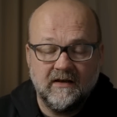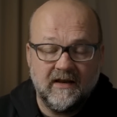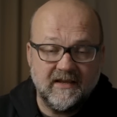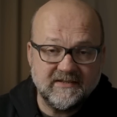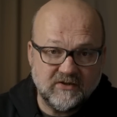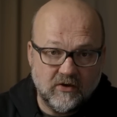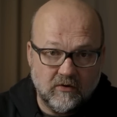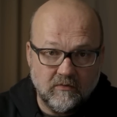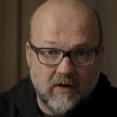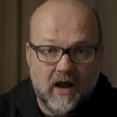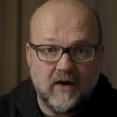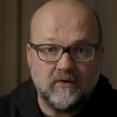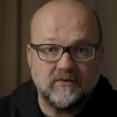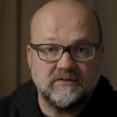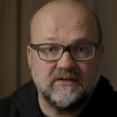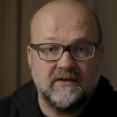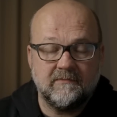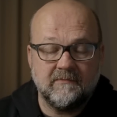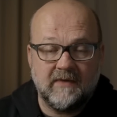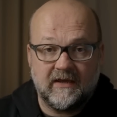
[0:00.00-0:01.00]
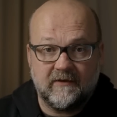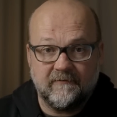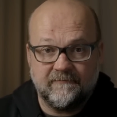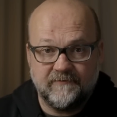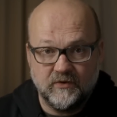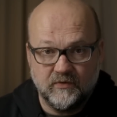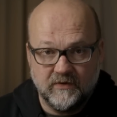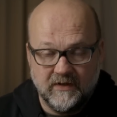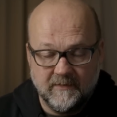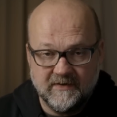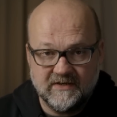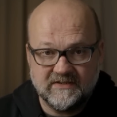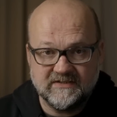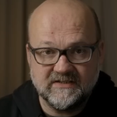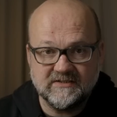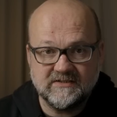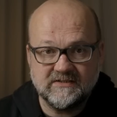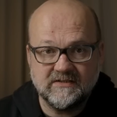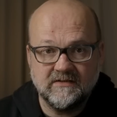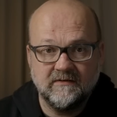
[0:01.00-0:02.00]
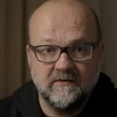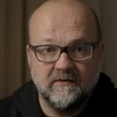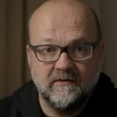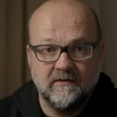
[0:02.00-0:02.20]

let's go out and make a few images